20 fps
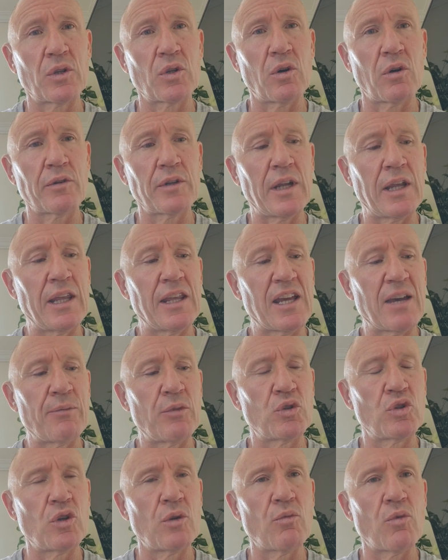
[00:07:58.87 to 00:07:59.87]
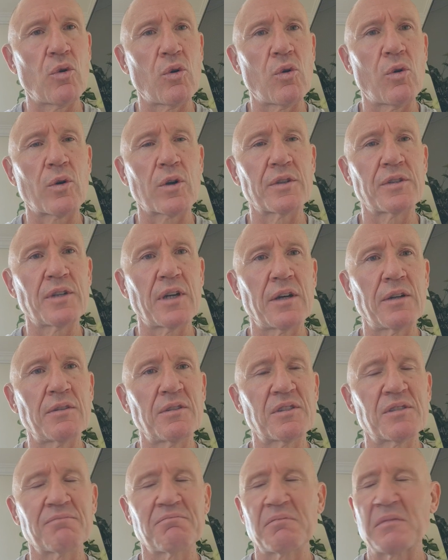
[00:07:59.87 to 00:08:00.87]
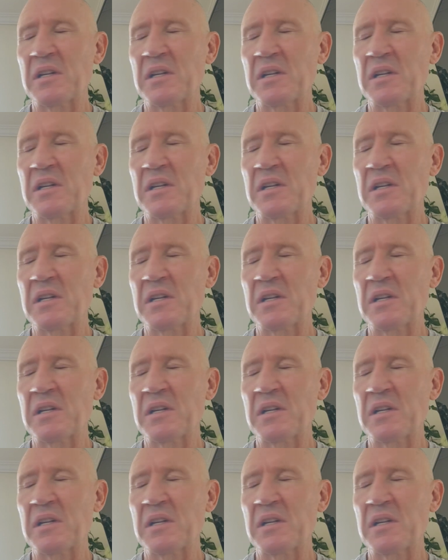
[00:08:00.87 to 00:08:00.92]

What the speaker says: doctor. He gave me 2 more cortisones.